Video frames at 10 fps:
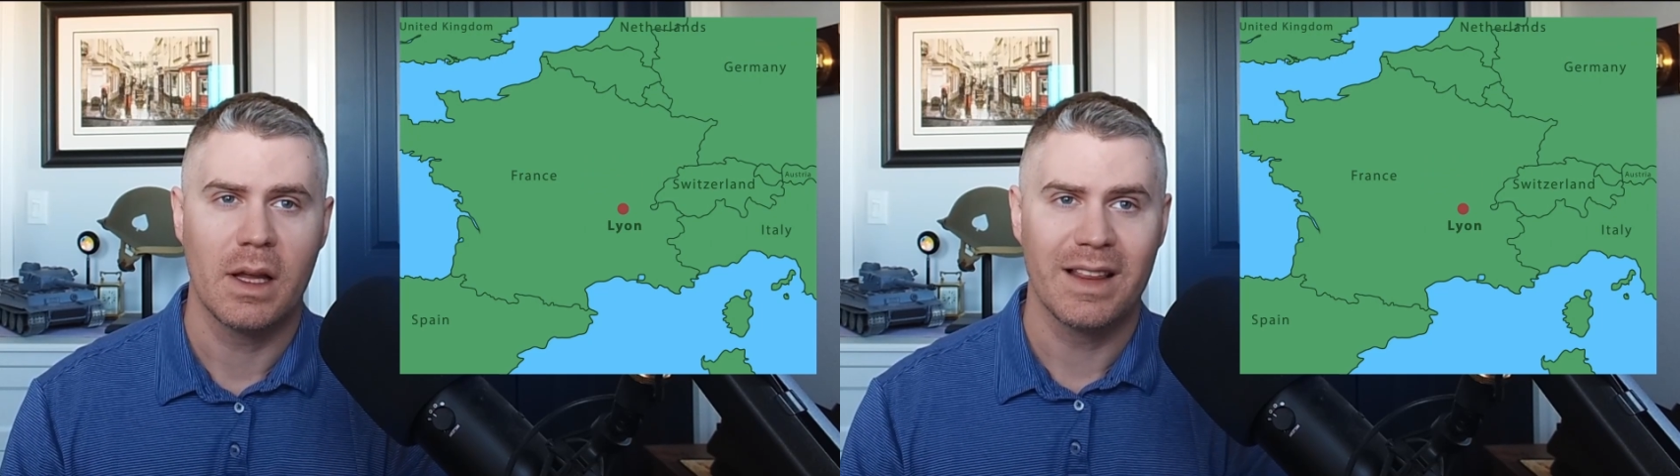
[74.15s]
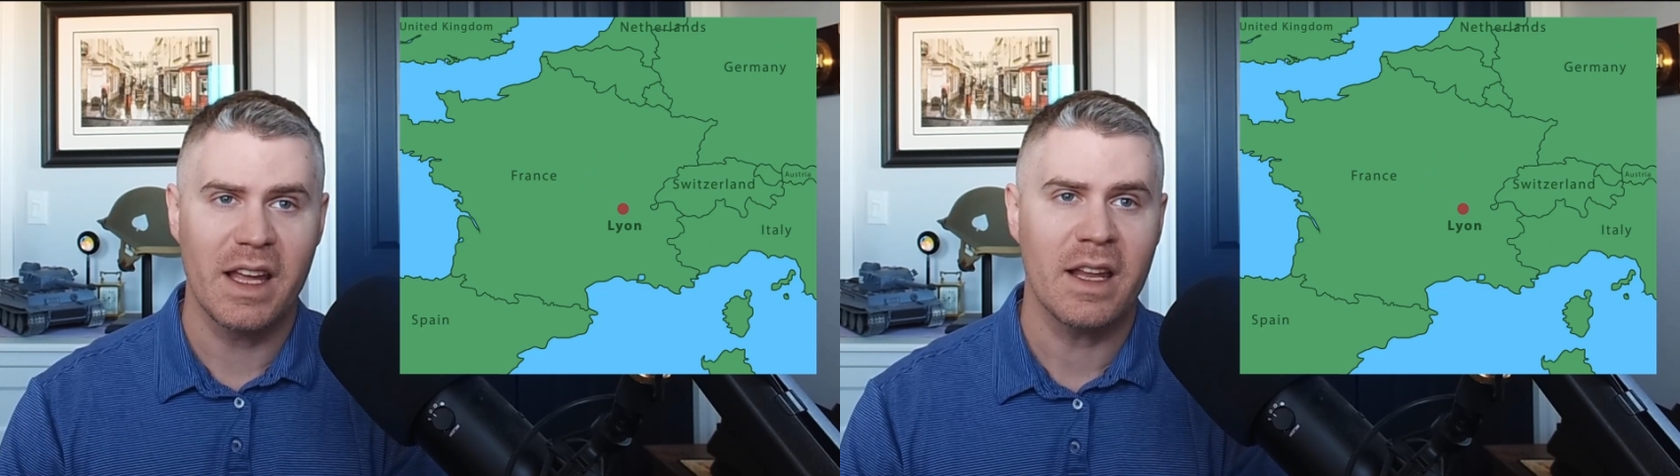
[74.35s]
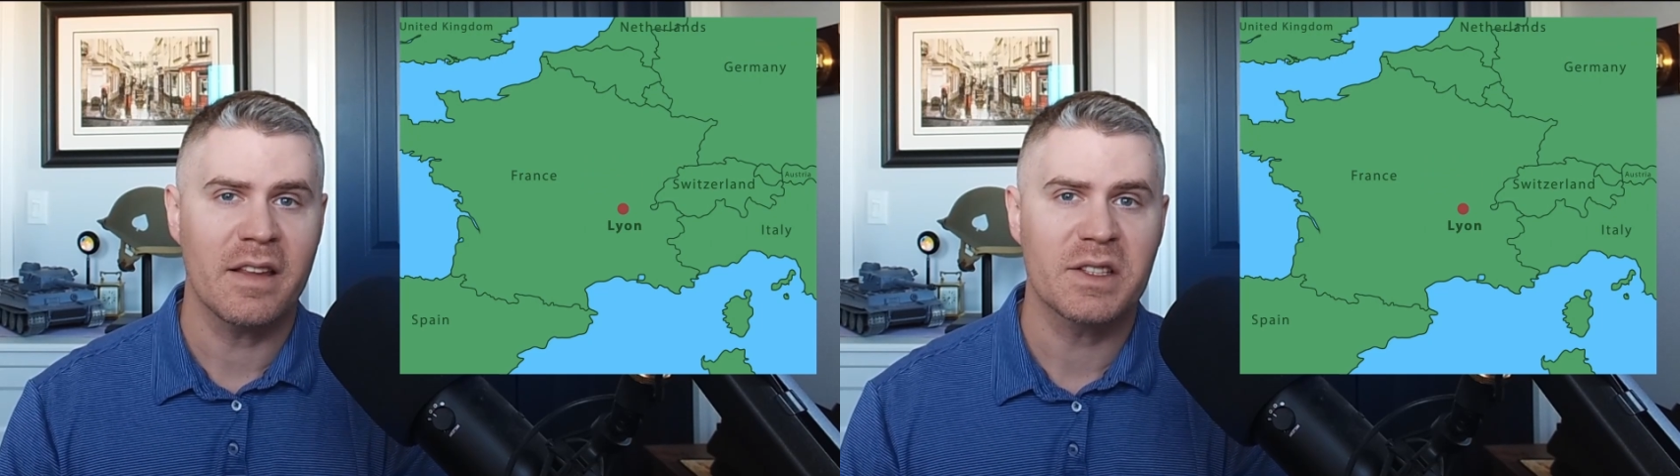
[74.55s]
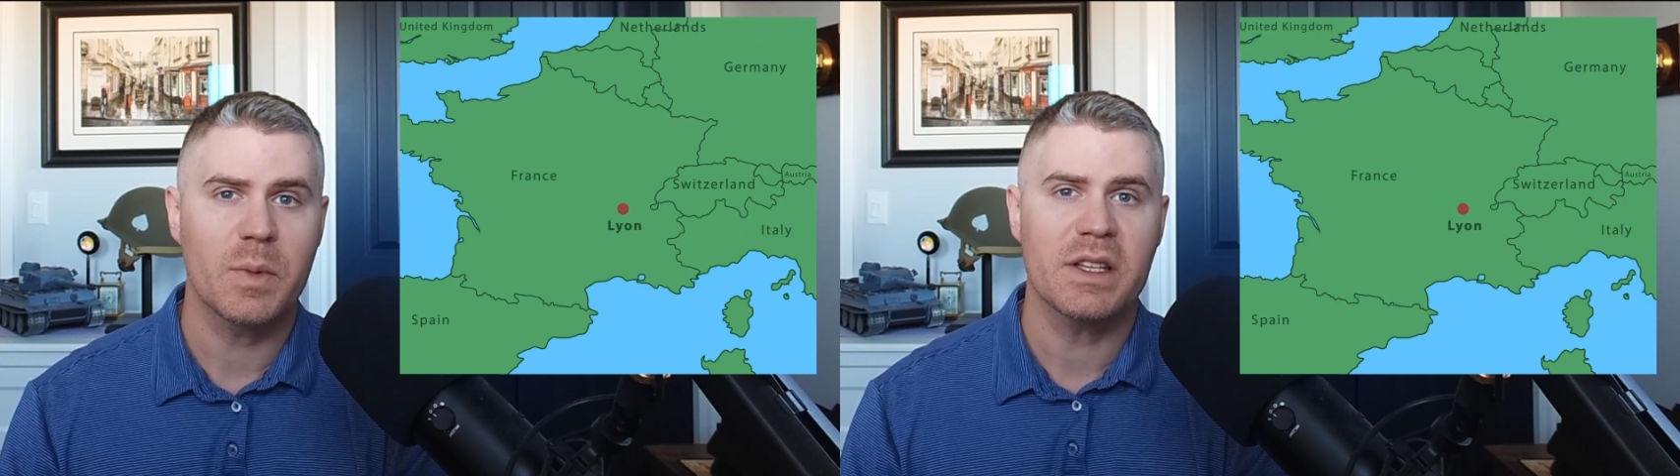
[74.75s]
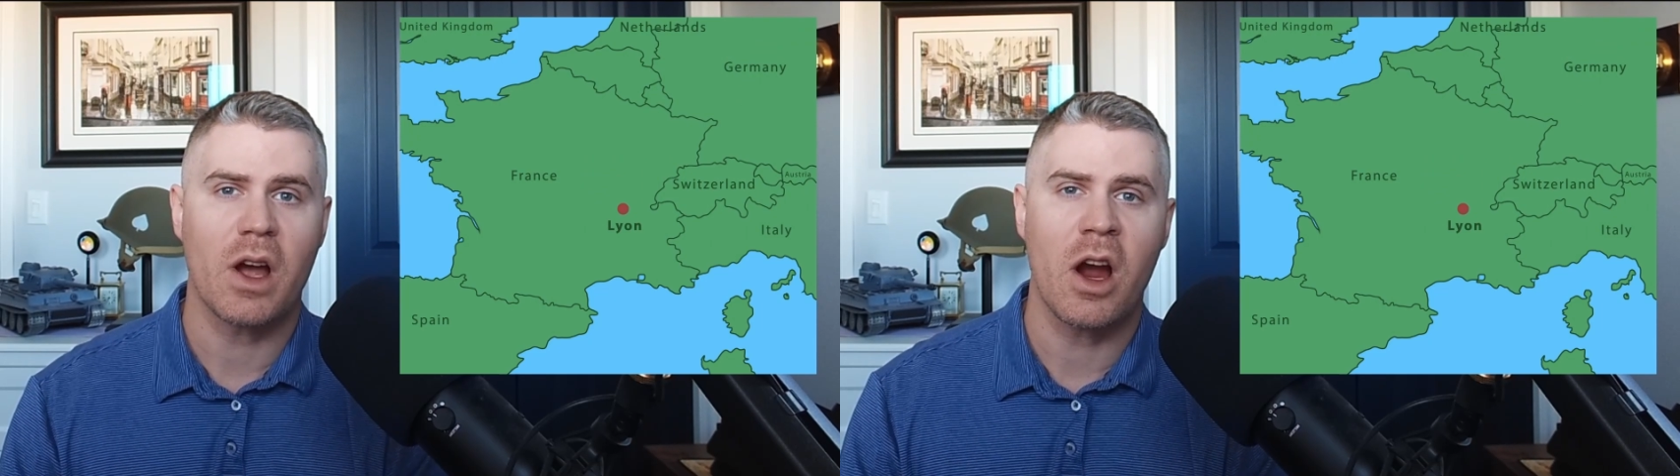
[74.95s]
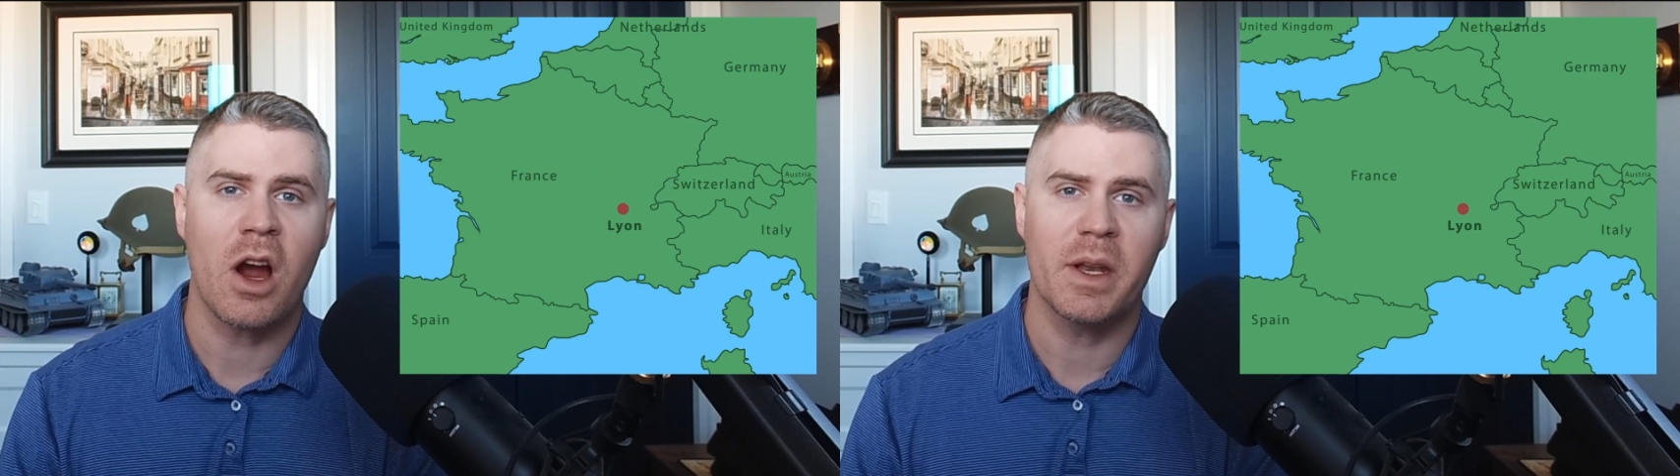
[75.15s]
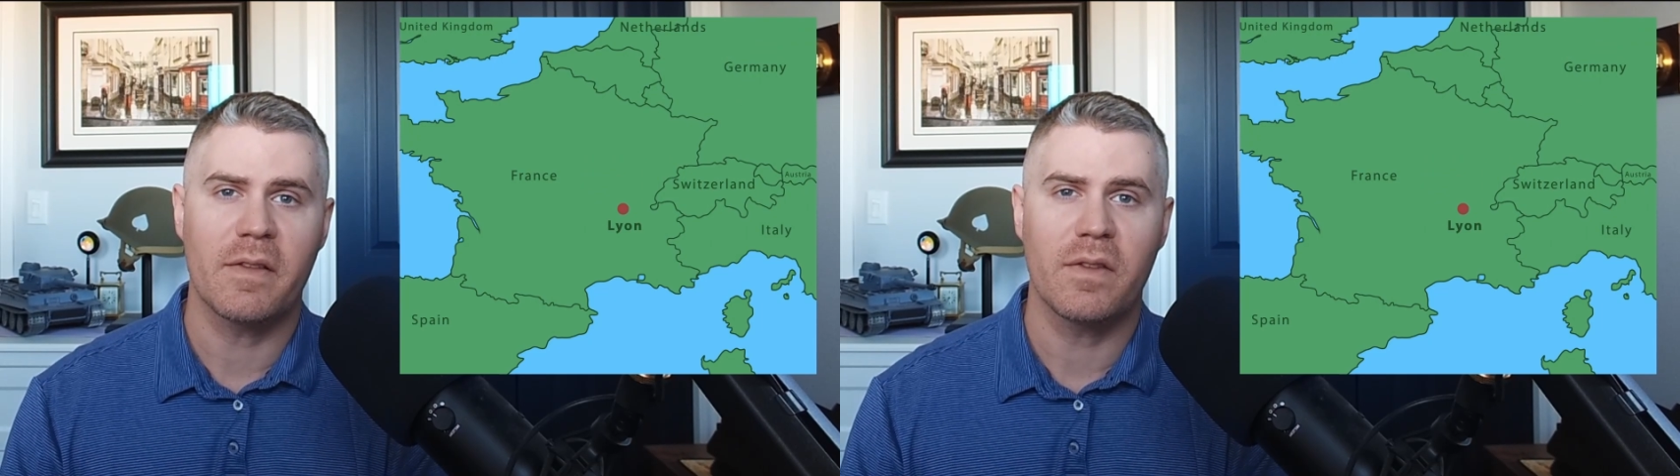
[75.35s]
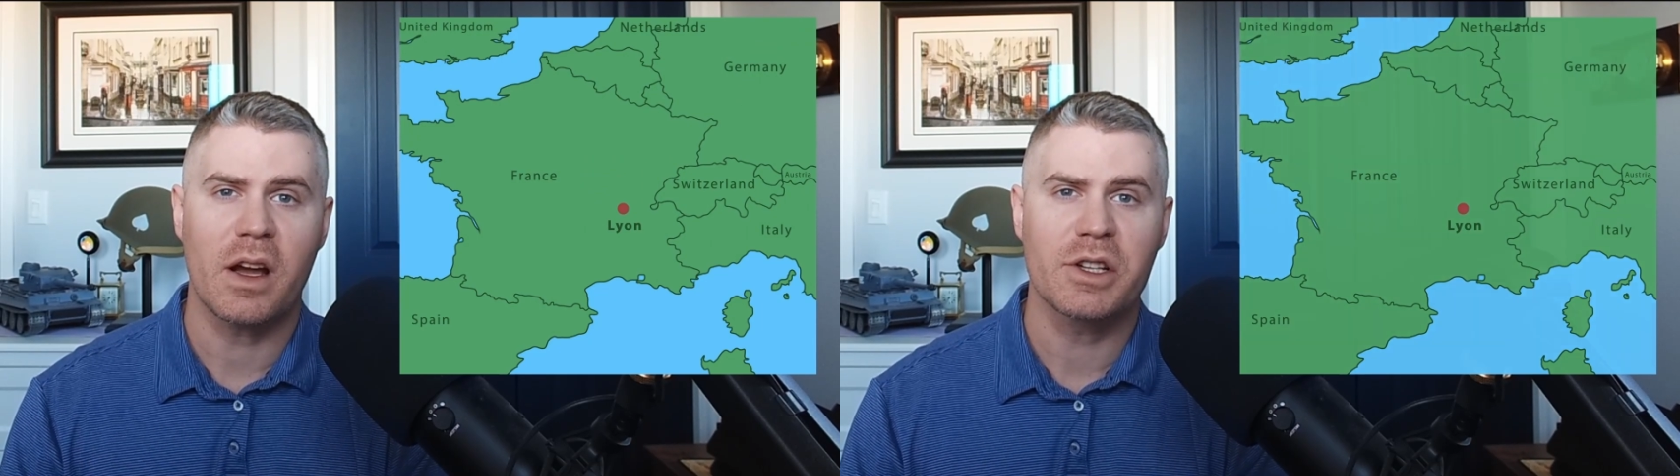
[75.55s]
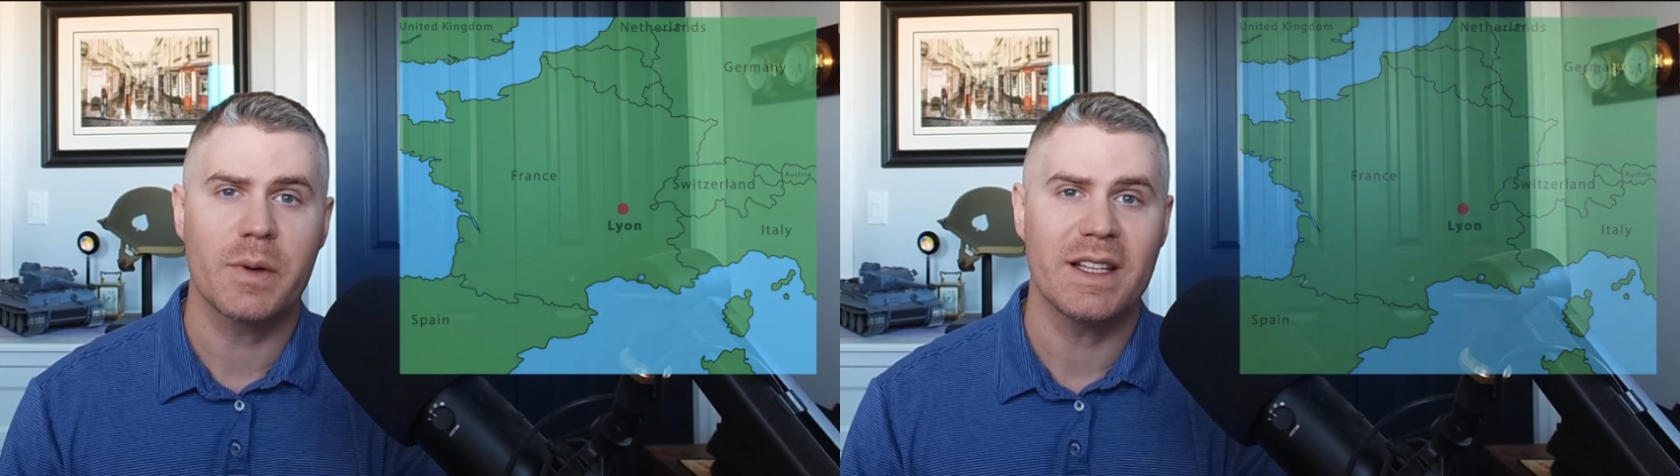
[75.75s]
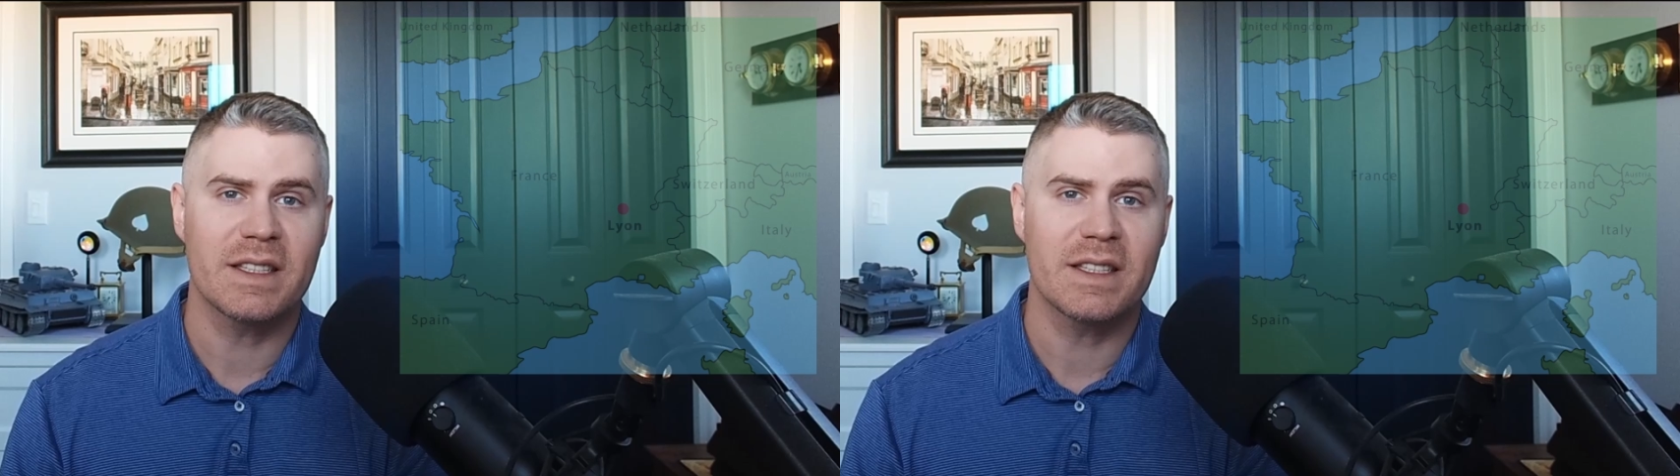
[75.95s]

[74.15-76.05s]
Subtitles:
leading the Swiss army to fluctuate